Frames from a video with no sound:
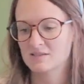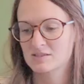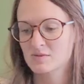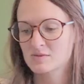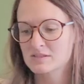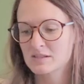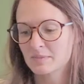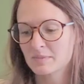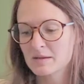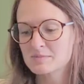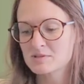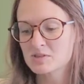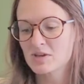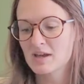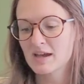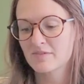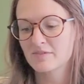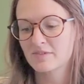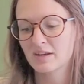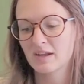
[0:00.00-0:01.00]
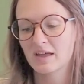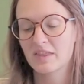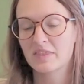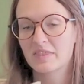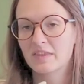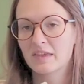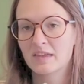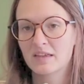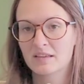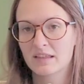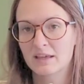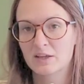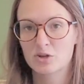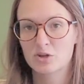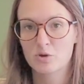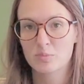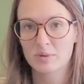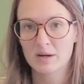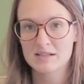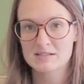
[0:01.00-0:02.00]
So sometimes they'll have nothing, like
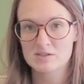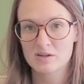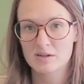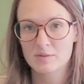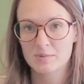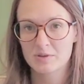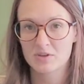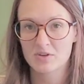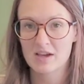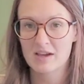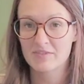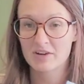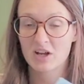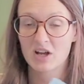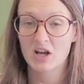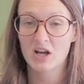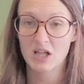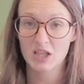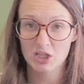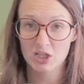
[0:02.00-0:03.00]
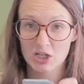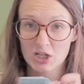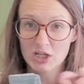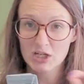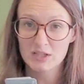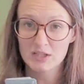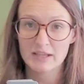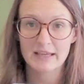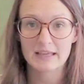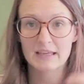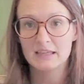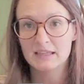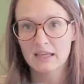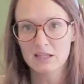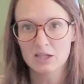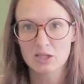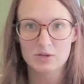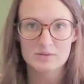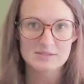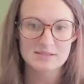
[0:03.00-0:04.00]
no price on it, but they'll have a color, like
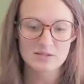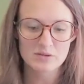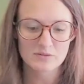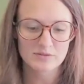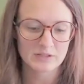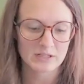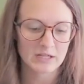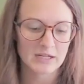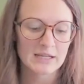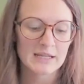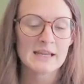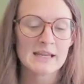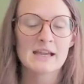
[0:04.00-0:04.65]
yellow, silver,